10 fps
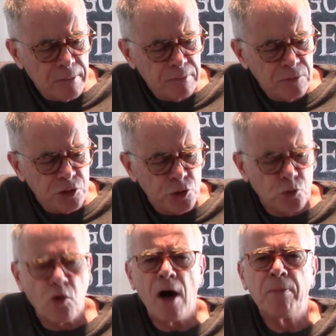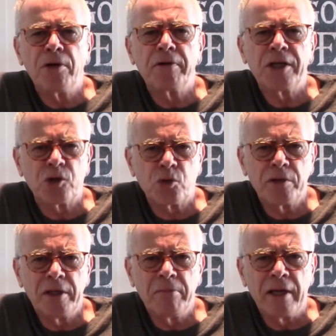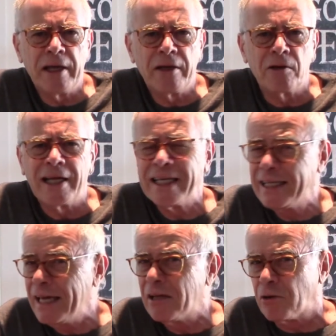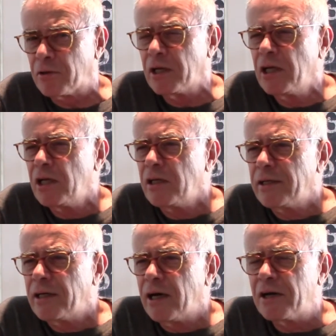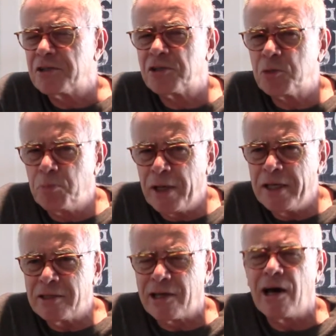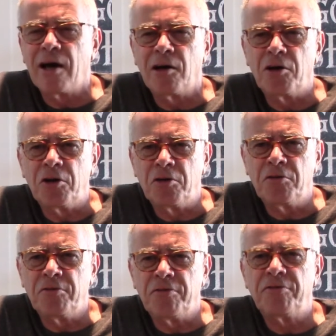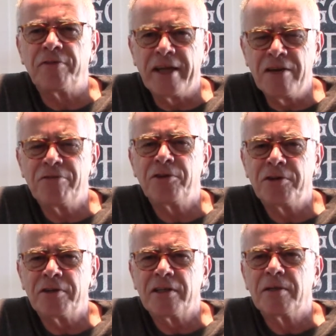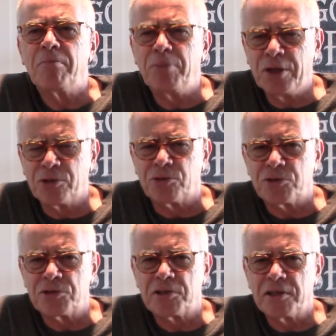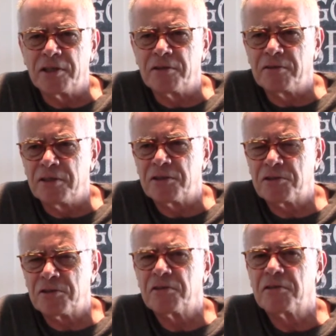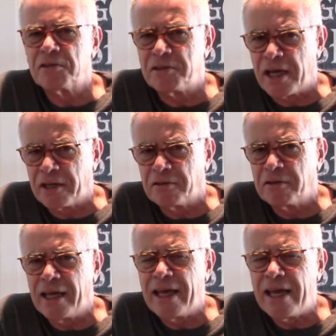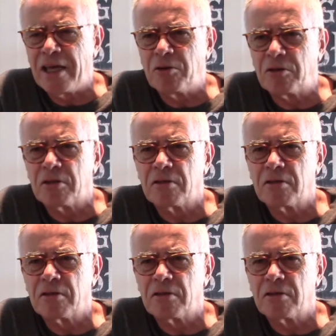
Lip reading: Strawberry Cream Ale. Again, a spate of flavored beers in this second 8